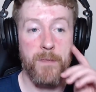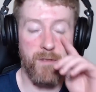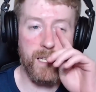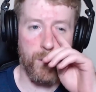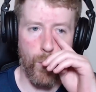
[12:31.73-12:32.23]

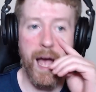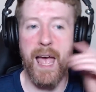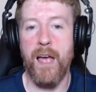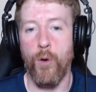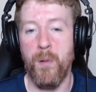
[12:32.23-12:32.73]
The reason
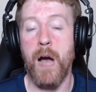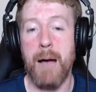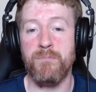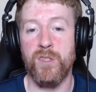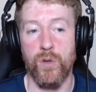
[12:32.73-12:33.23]
why I hope it
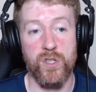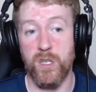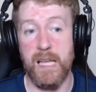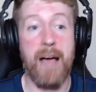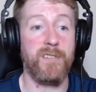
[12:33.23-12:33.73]
happens, though, is
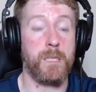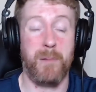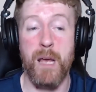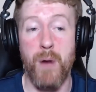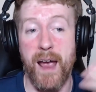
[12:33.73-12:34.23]
because I've
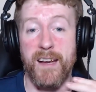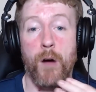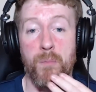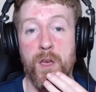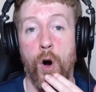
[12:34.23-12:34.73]
explained why it
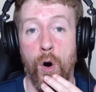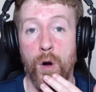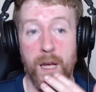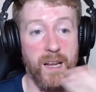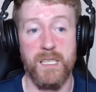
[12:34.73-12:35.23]
helped the org.